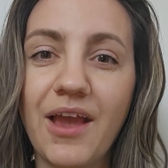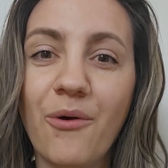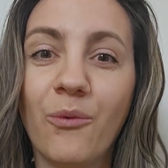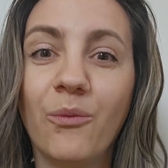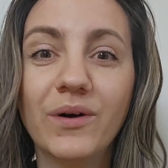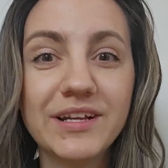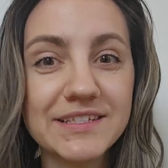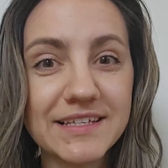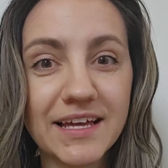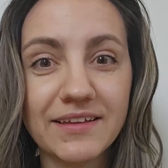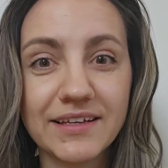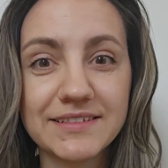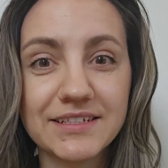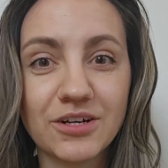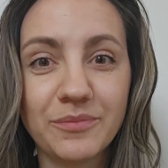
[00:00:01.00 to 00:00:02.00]
What is
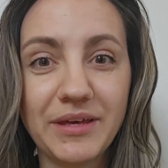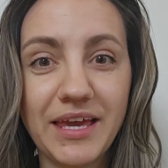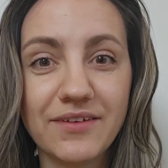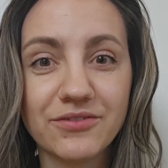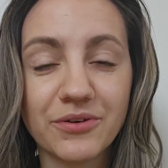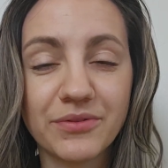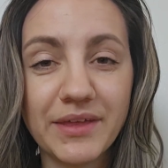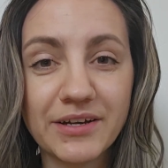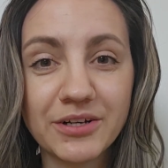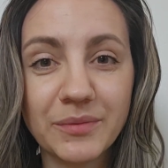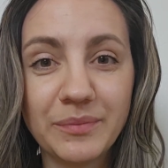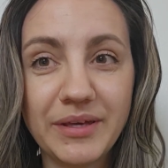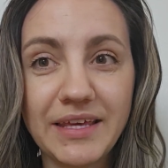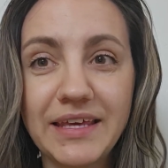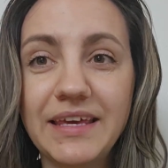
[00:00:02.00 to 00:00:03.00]
dialectical behavioral
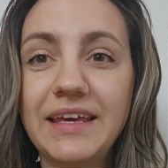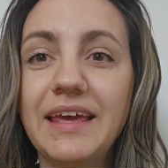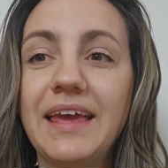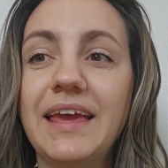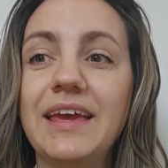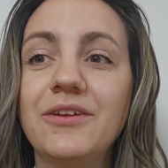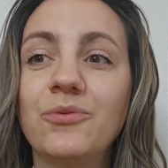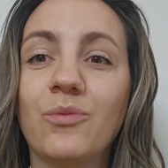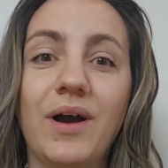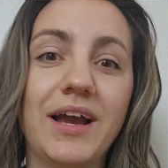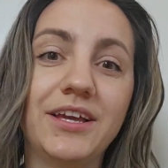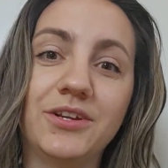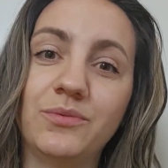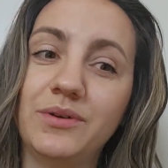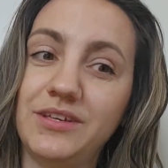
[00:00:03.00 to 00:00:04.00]
therapy and why
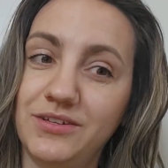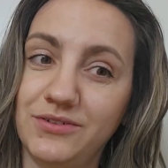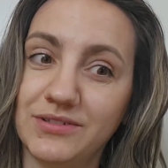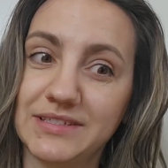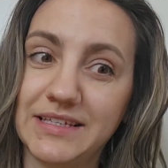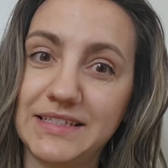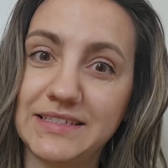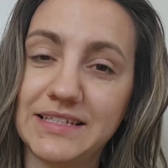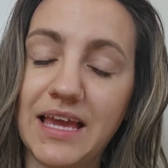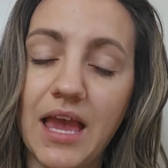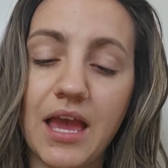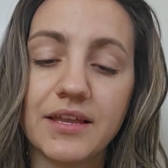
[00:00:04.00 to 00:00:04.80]
do we use it?